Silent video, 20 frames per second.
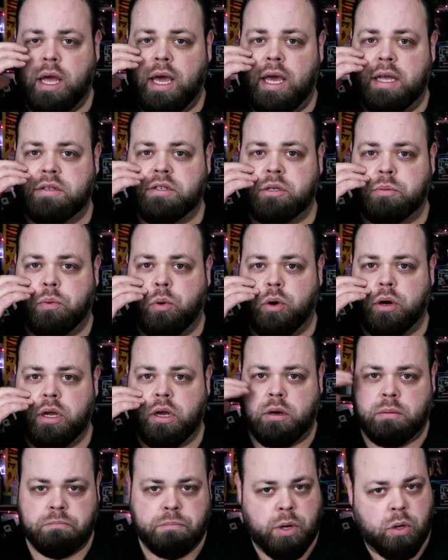it's
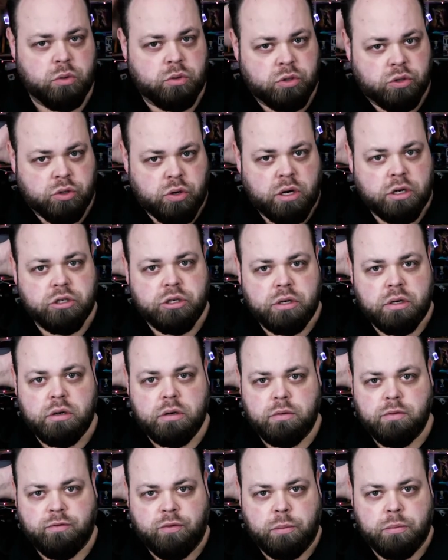supporting on bone
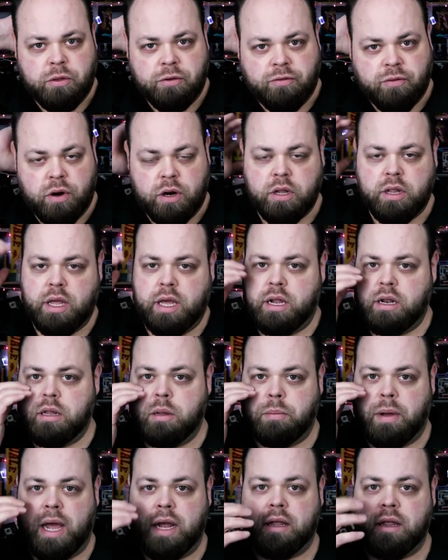structure from the front of the head
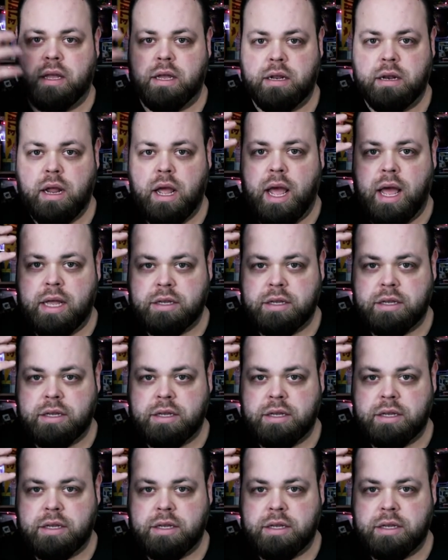and the back of the head.